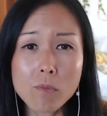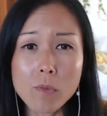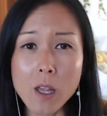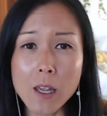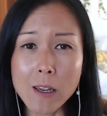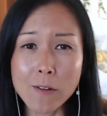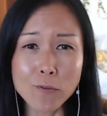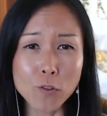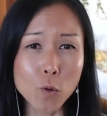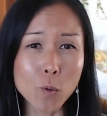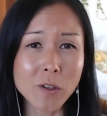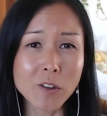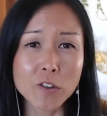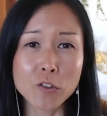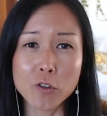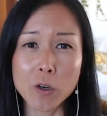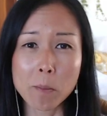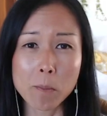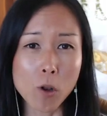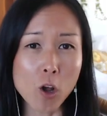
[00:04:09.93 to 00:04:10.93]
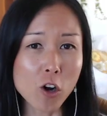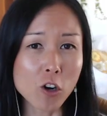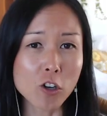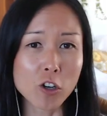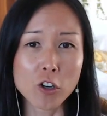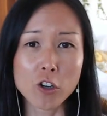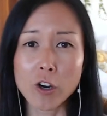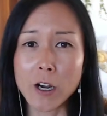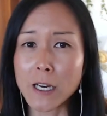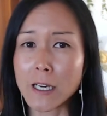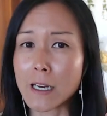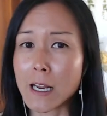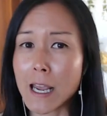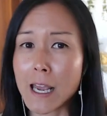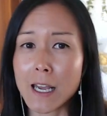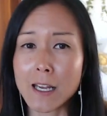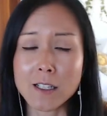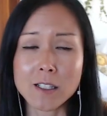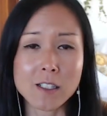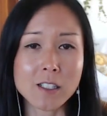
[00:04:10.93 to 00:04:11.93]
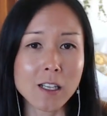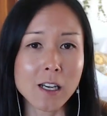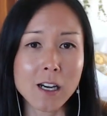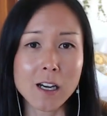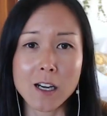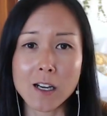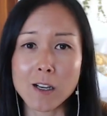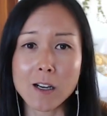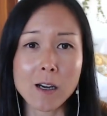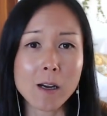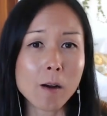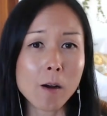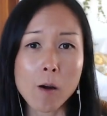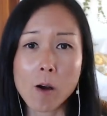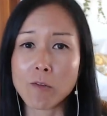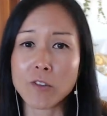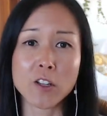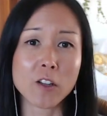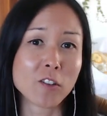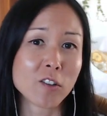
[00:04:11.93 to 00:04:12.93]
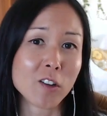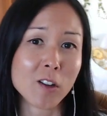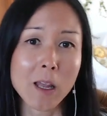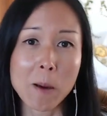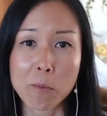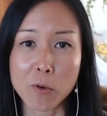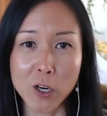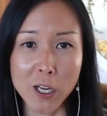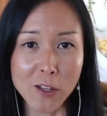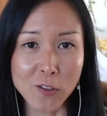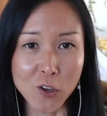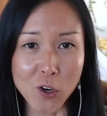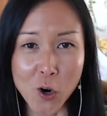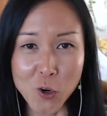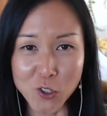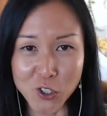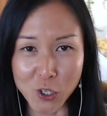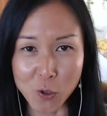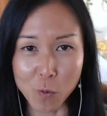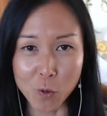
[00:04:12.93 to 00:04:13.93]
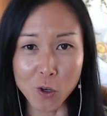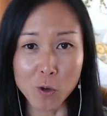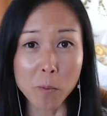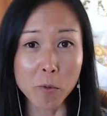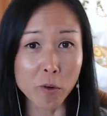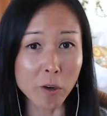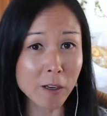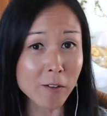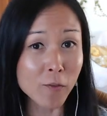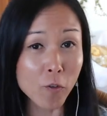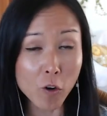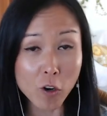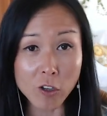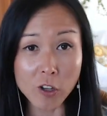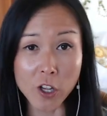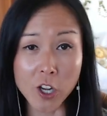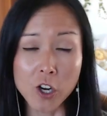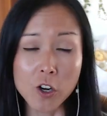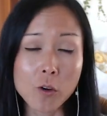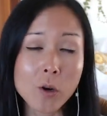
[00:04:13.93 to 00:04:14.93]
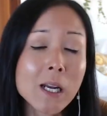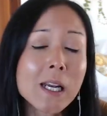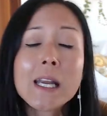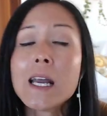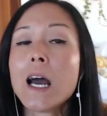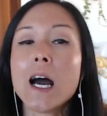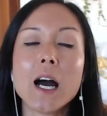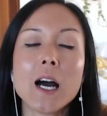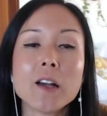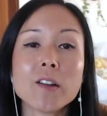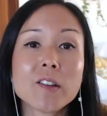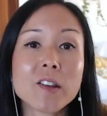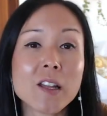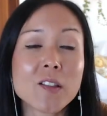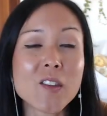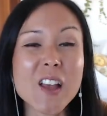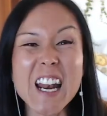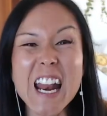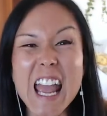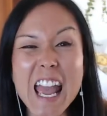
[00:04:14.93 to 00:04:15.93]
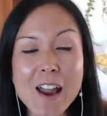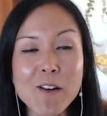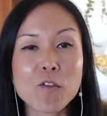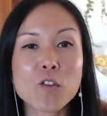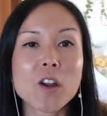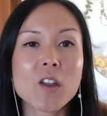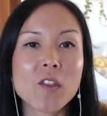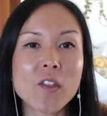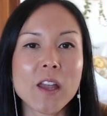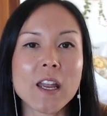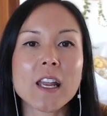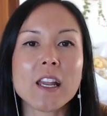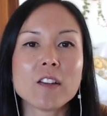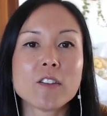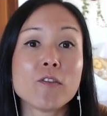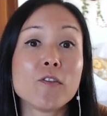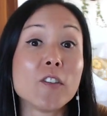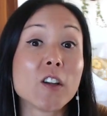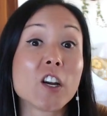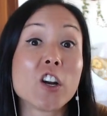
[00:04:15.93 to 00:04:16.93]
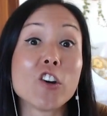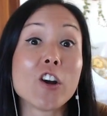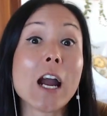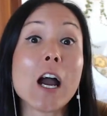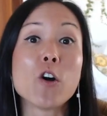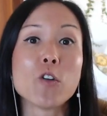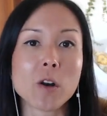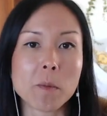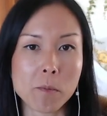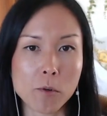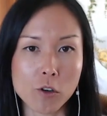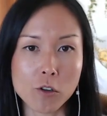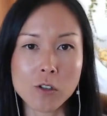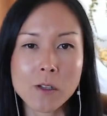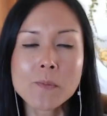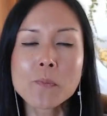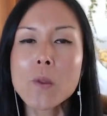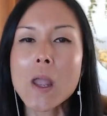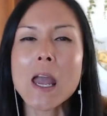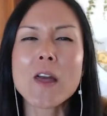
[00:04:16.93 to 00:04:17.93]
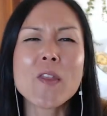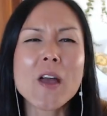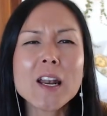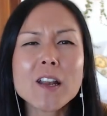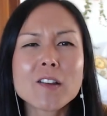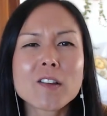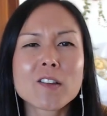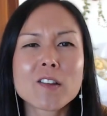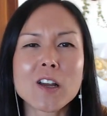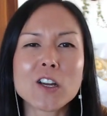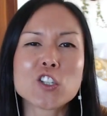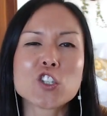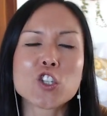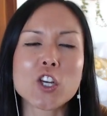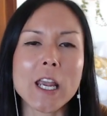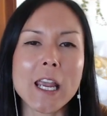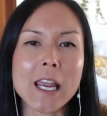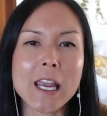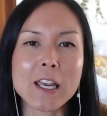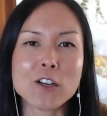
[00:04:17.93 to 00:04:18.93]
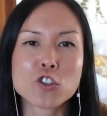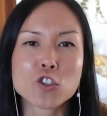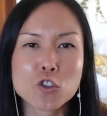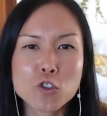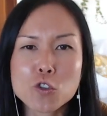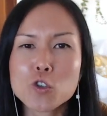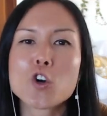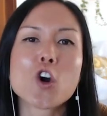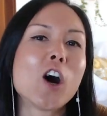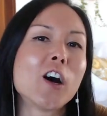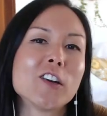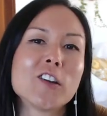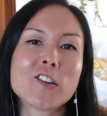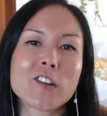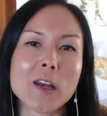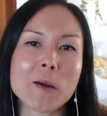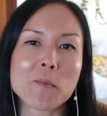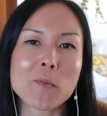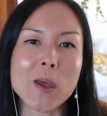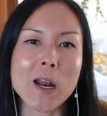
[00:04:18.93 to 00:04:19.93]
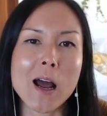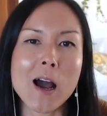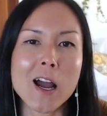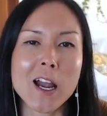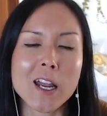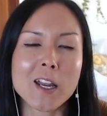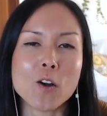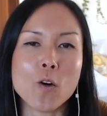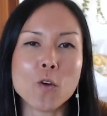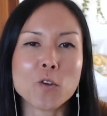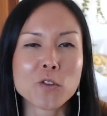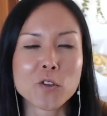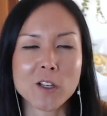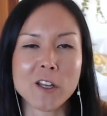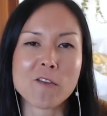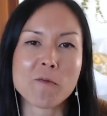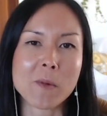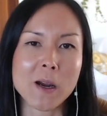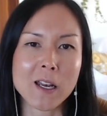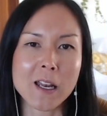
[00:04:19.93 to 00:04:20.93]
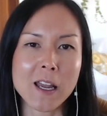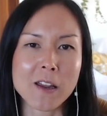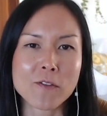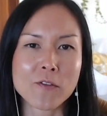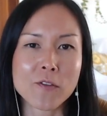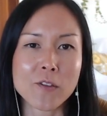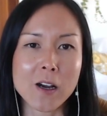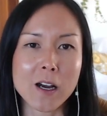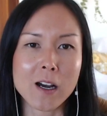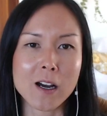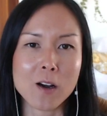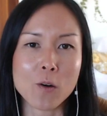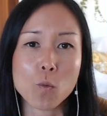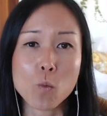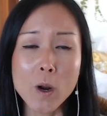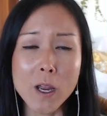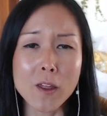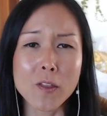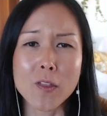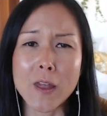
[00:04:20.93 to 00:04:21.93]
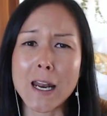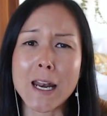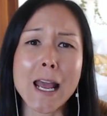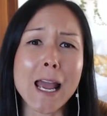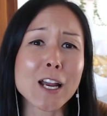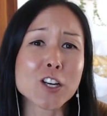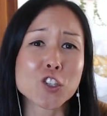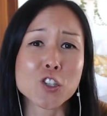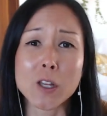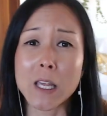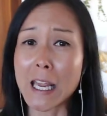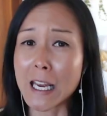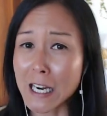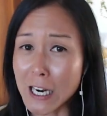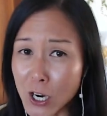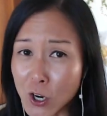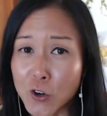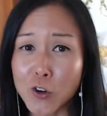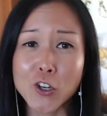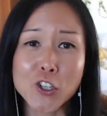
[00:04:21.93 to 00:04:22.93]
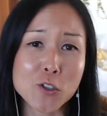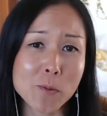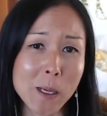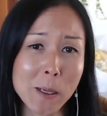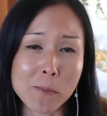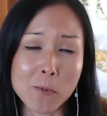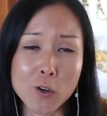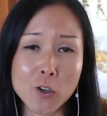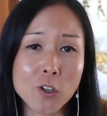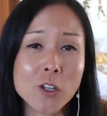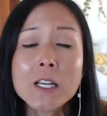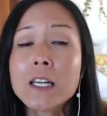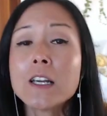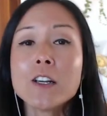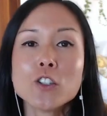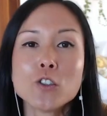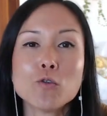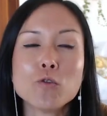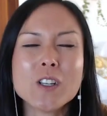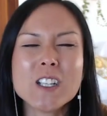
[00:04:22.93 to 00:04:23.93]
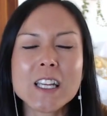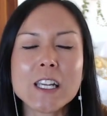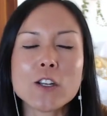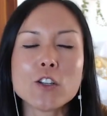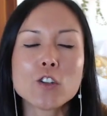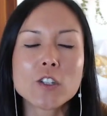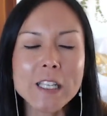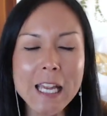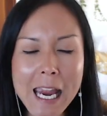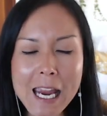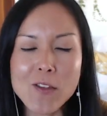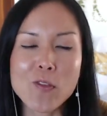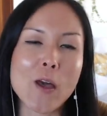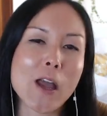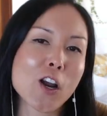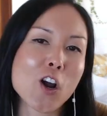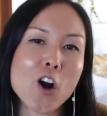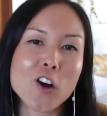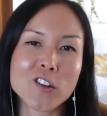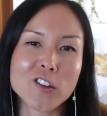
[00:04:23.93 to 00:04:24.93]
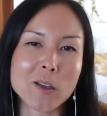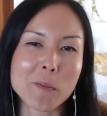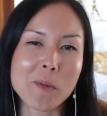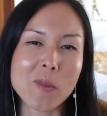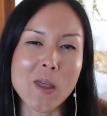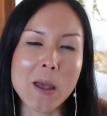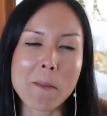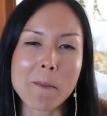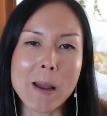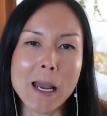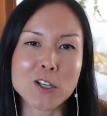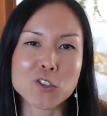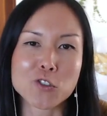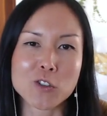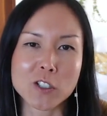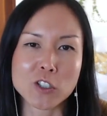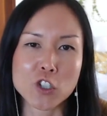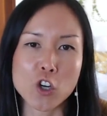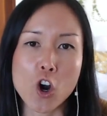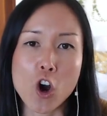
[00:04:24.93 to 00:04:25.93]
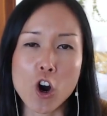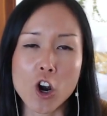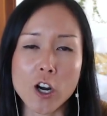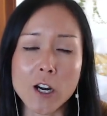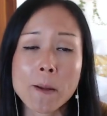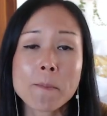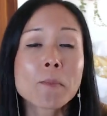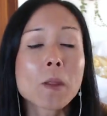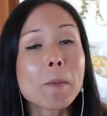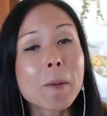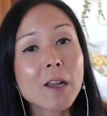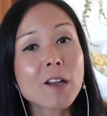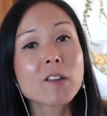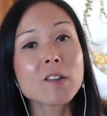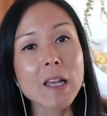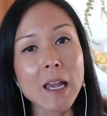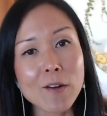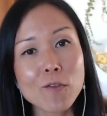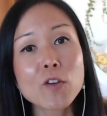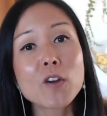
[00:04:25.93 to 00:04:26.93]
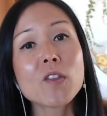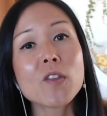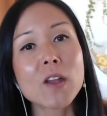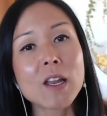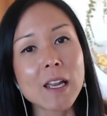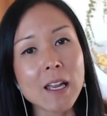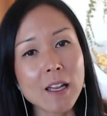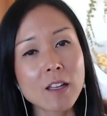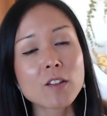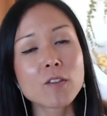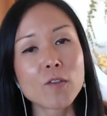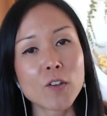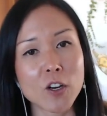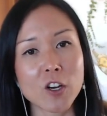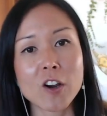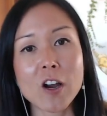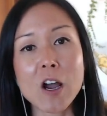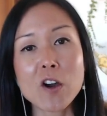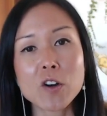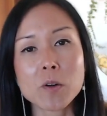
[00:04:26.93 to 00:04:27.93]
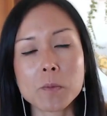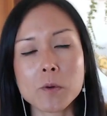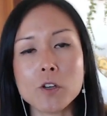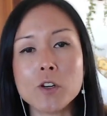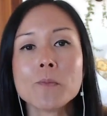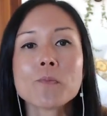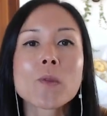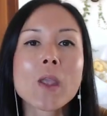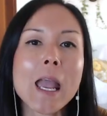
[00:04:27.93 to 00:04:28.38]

influencer and blogger and, and uh, obviously a celebrity in the coaching world, Marie Forleo, uh, said that everything is figure outable. And that is such a true concept that I also live my life uh, with and actually encourage people to really take that concept and that mantra to heart because everything is figure outable.